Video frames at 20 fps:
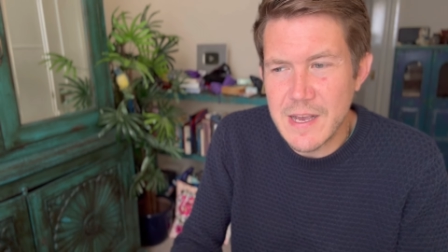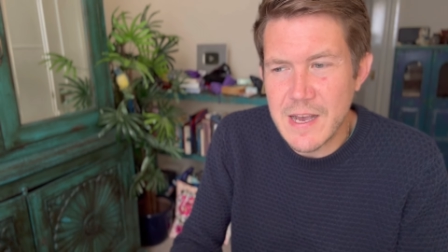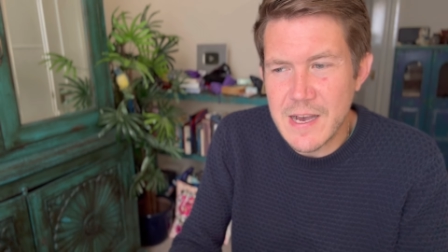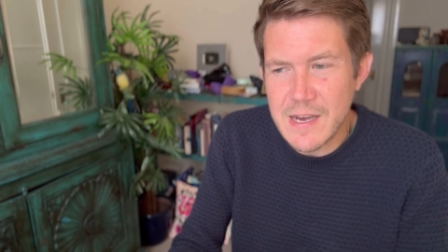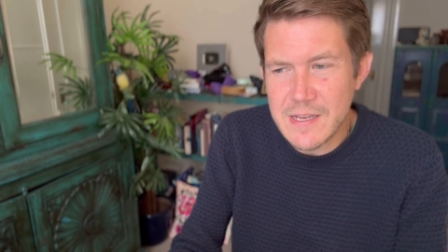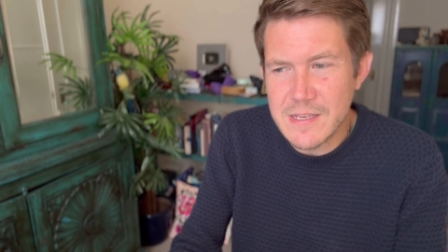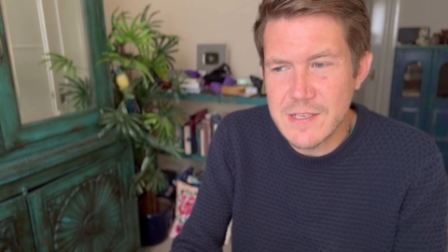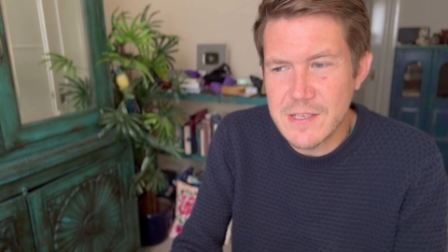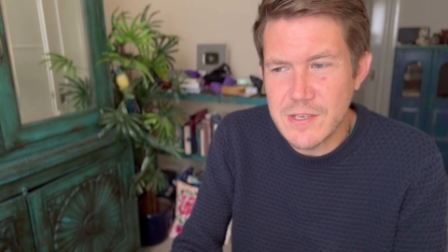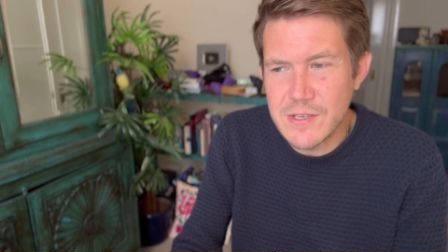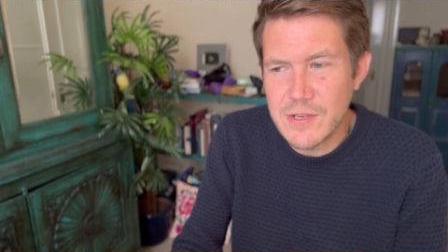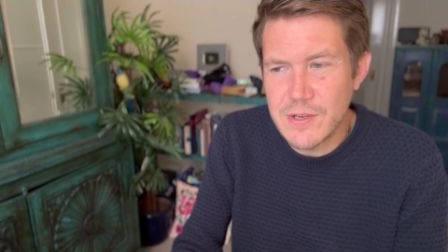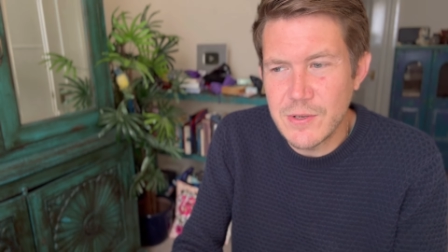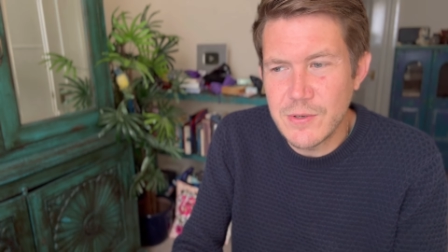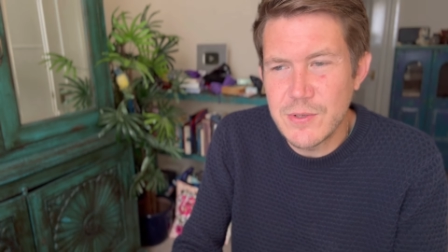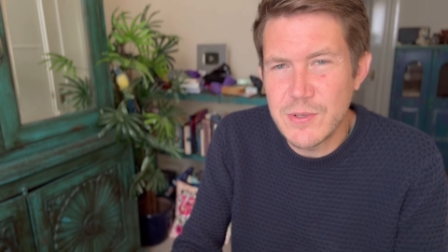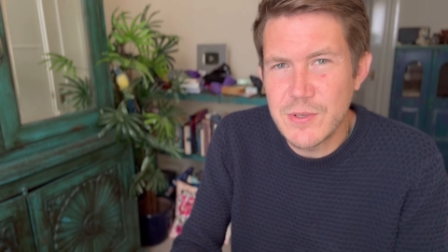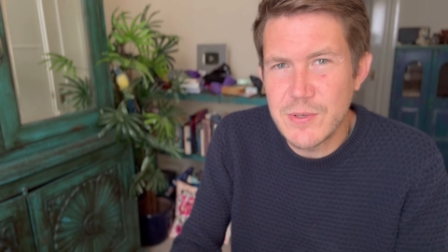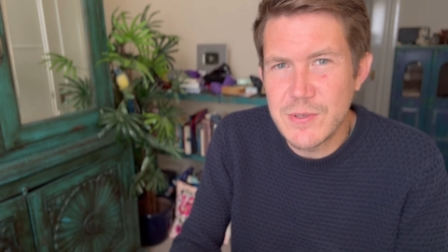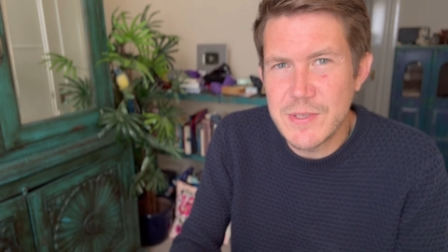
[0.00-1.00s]
asks you
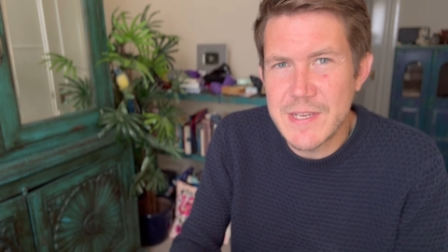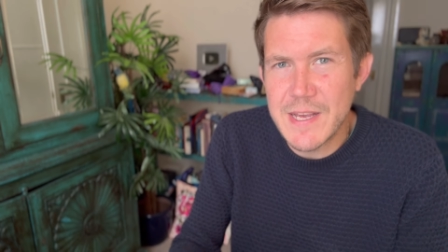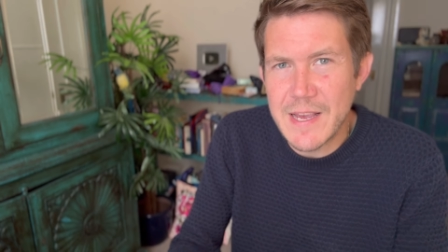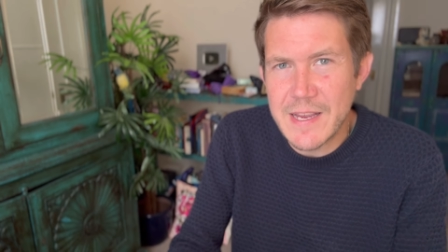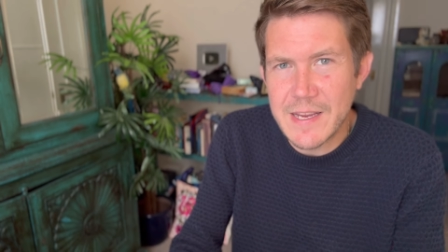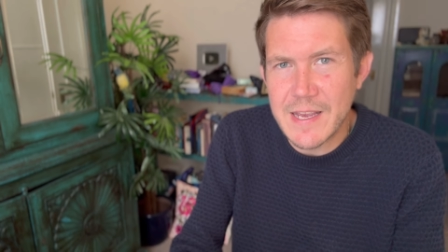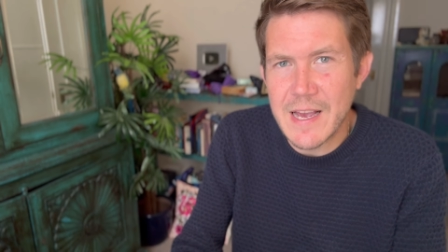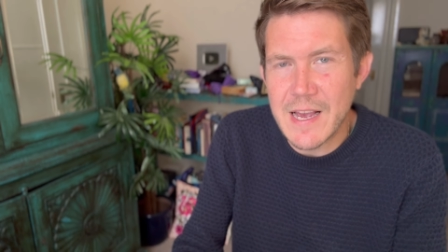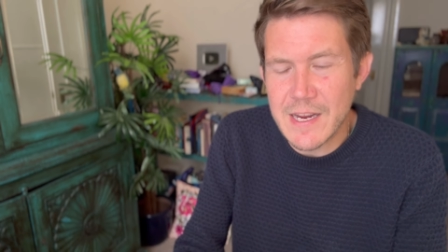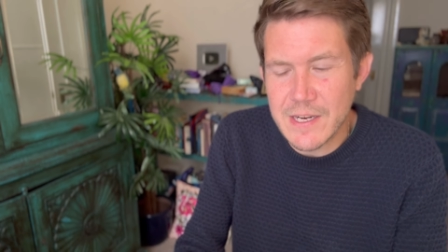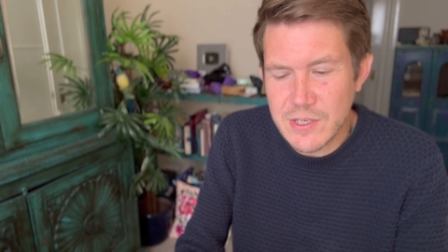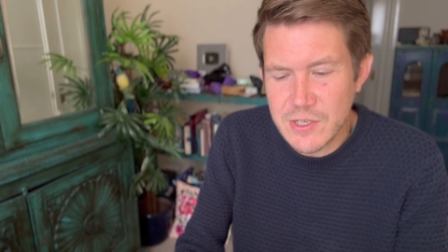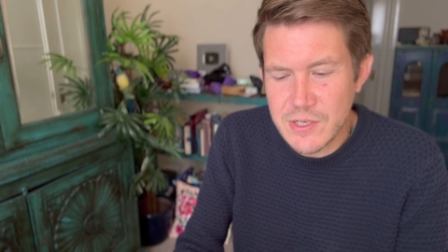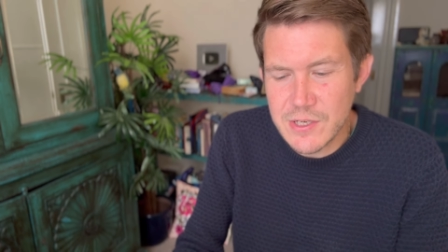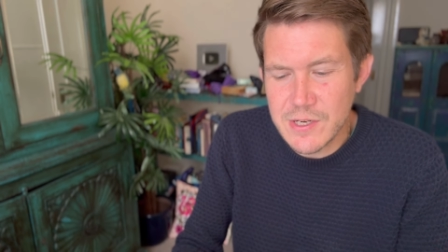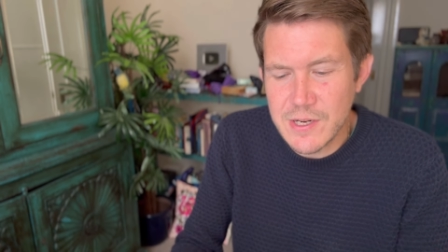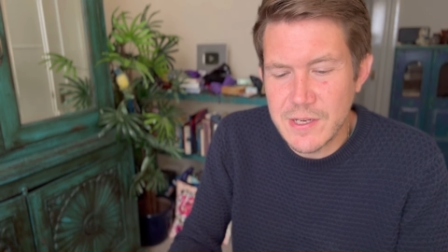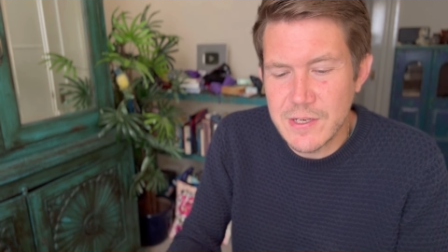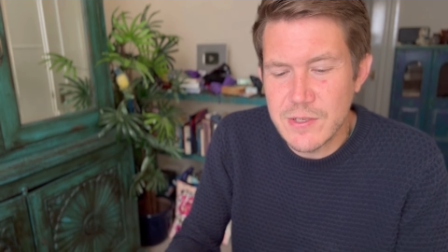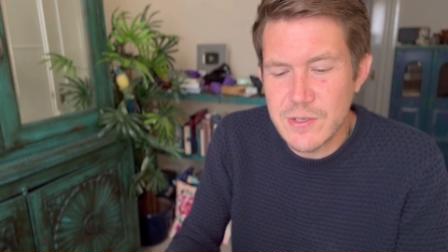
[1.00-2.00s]
to take
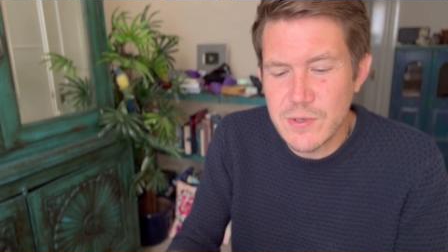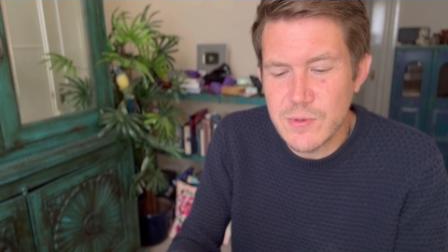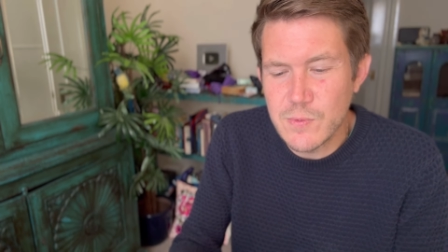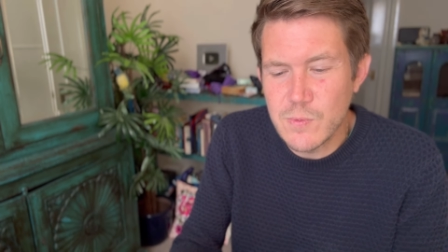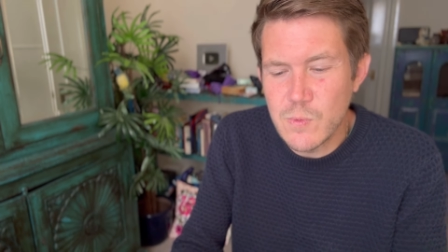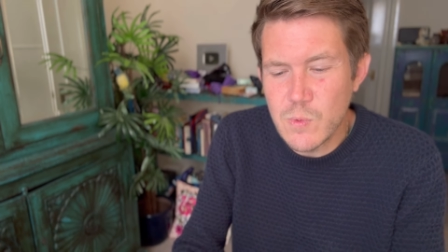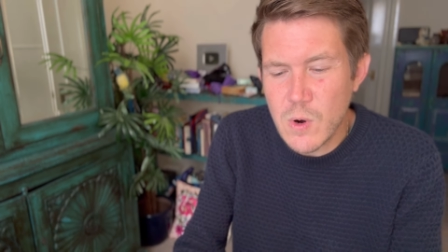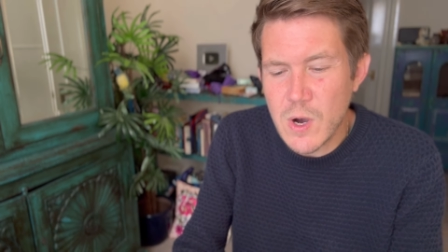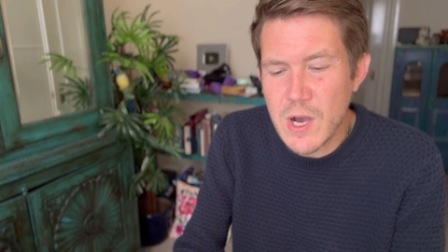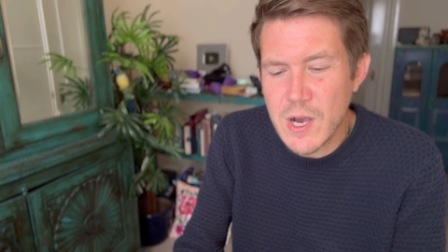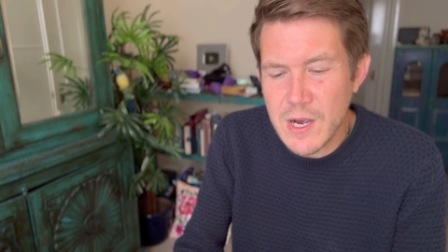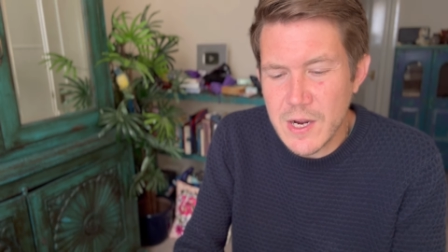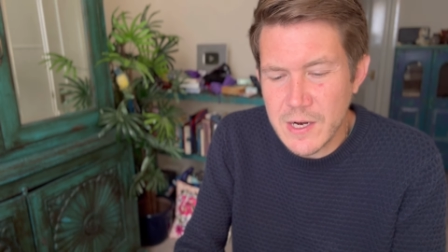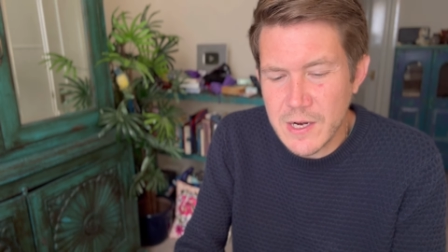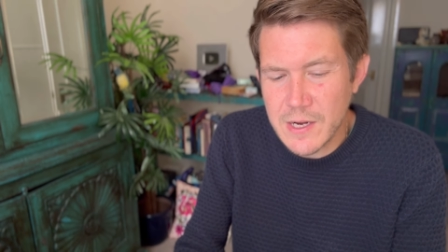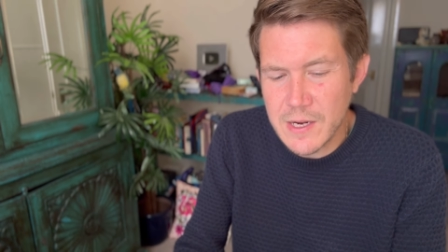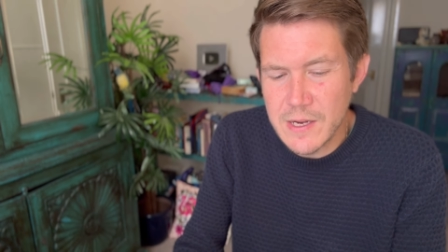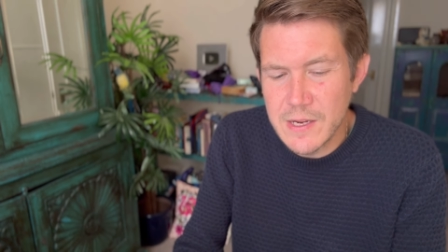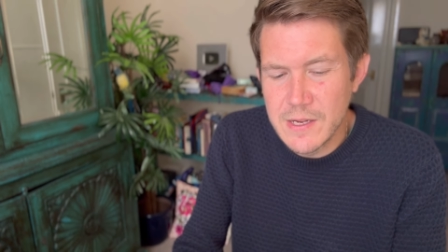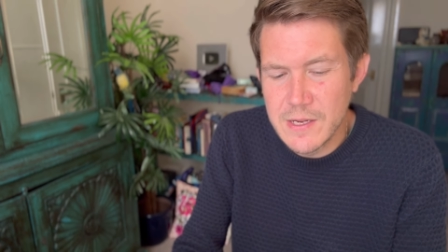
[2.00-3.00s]
action and to
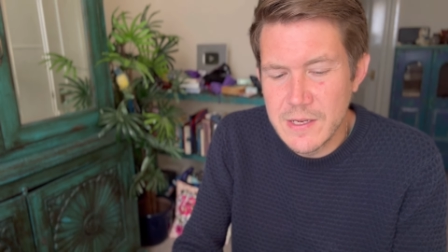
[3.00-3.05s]
work